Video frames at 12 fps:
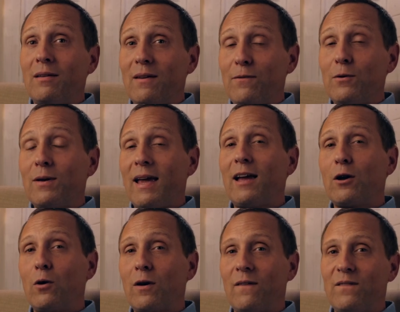if you can
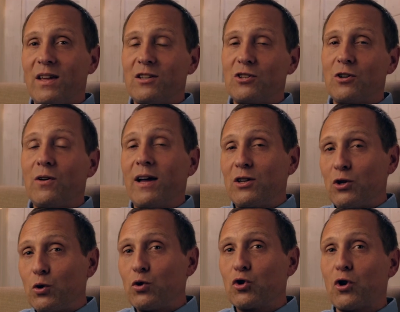go conventional, I
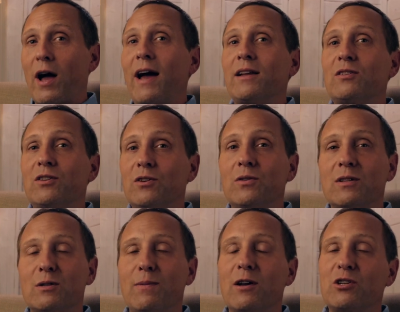do try to,
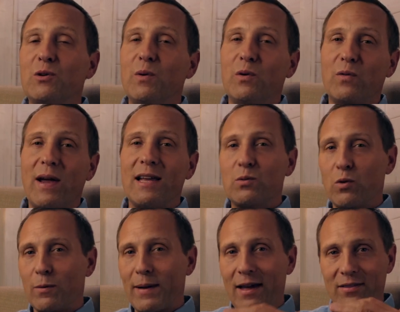especially when rates
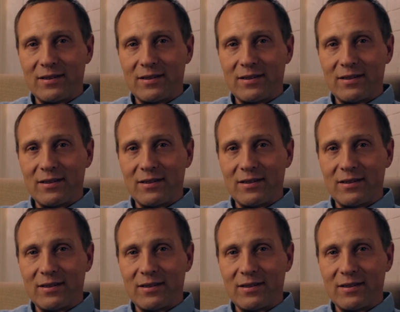were about the